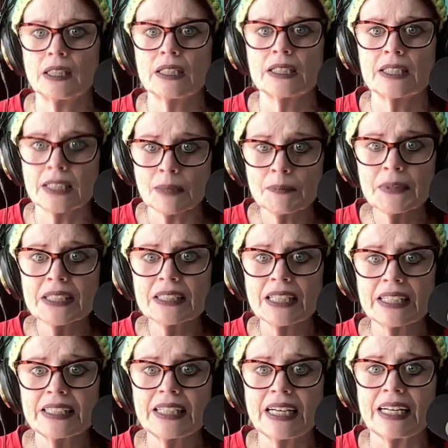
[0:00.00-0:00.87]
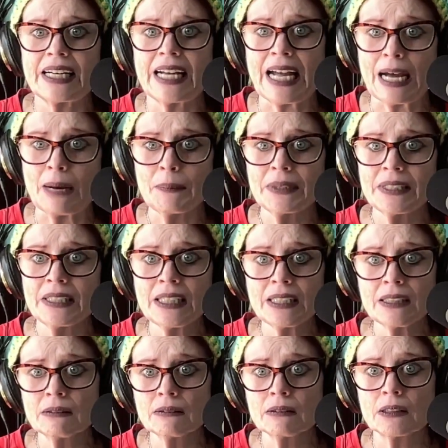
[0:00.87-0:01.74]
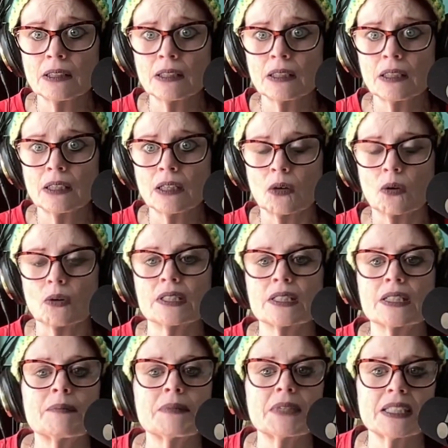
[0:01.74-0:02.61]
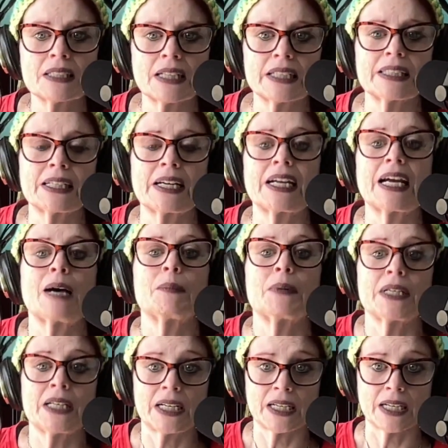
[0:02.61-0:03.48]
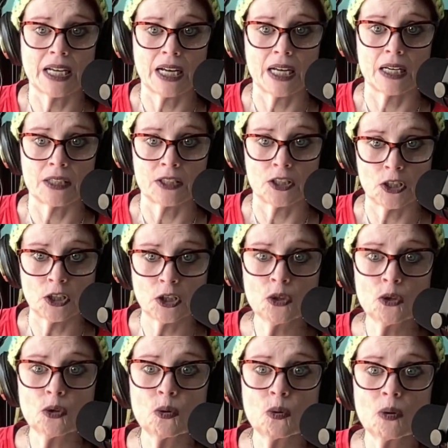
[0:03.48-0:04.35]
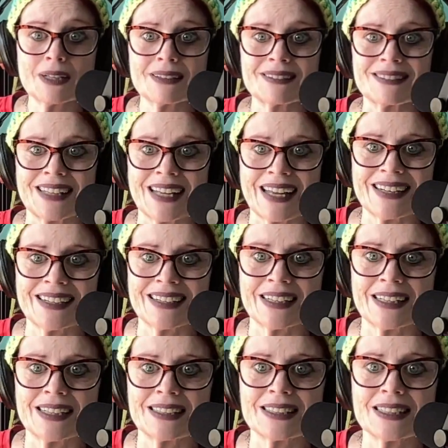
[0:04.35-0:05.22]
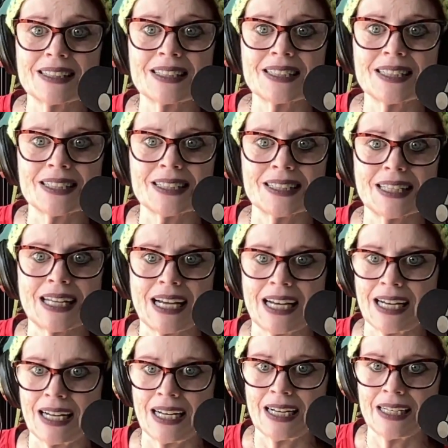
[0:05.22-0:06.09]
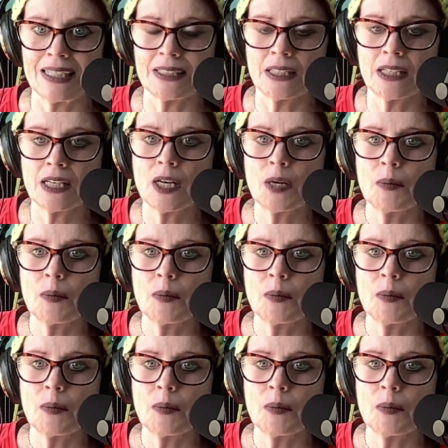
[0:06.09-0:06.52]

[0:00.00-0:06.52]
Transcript: Something like that happening? Or something like that happening and you letting it slide,